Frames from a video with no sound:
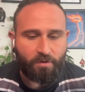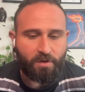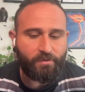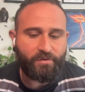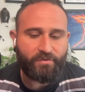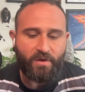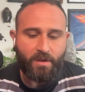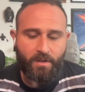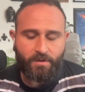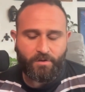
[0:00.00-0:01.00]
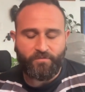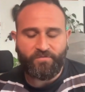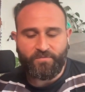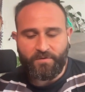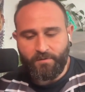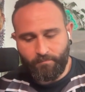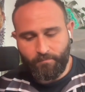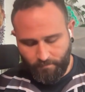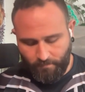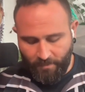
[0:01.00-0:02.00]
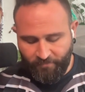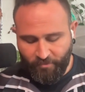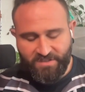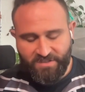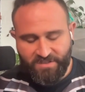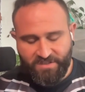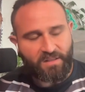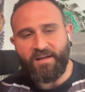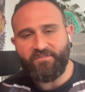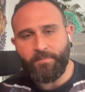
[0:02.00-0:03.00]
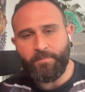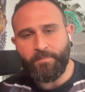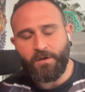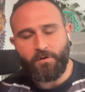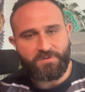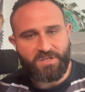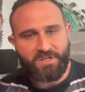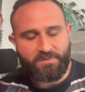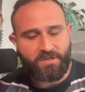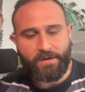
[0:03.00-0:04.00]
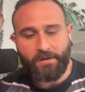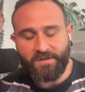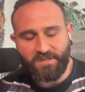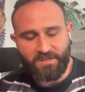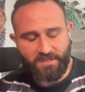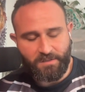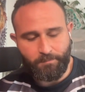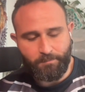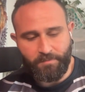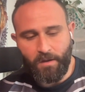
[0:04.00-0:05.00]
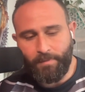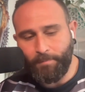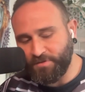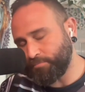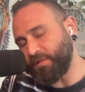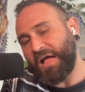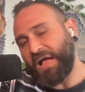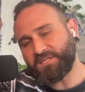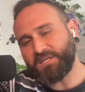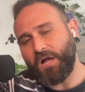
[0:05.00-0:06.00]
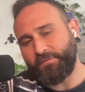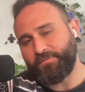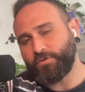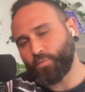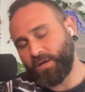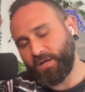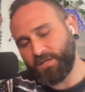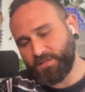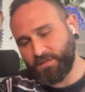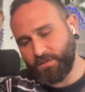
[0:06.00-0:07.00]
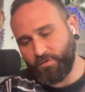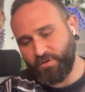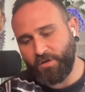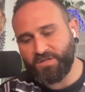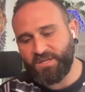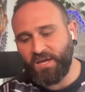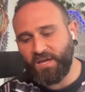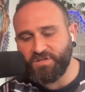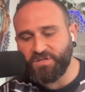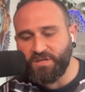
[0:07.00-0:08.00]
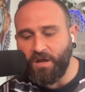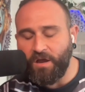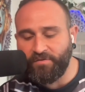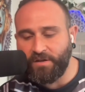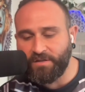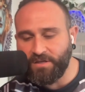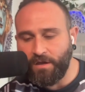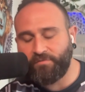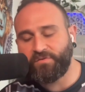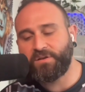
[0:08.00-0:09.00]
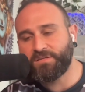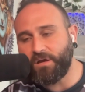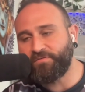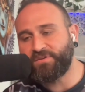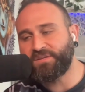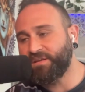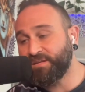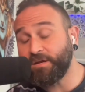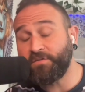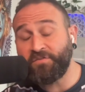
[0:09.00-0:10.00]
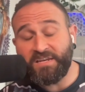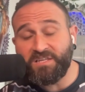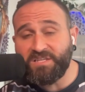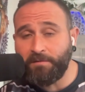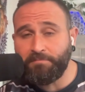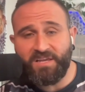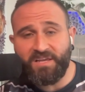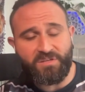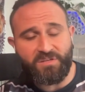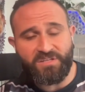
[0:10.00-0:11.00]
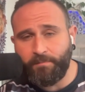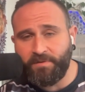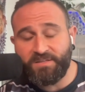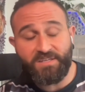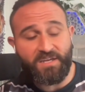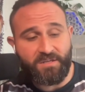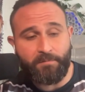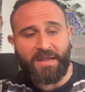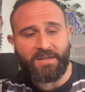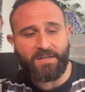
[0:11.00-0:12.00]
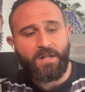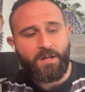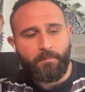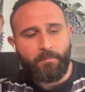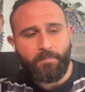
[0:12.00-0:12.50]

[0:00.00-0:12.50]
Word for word: for others. You know, if, um, I'll focus on like 5-MeO DMT right now because a lot of people just blast off, and there's ways you know that you could take it and just soften and soften and soften and dissolve and get to the same place with the same insights and impact,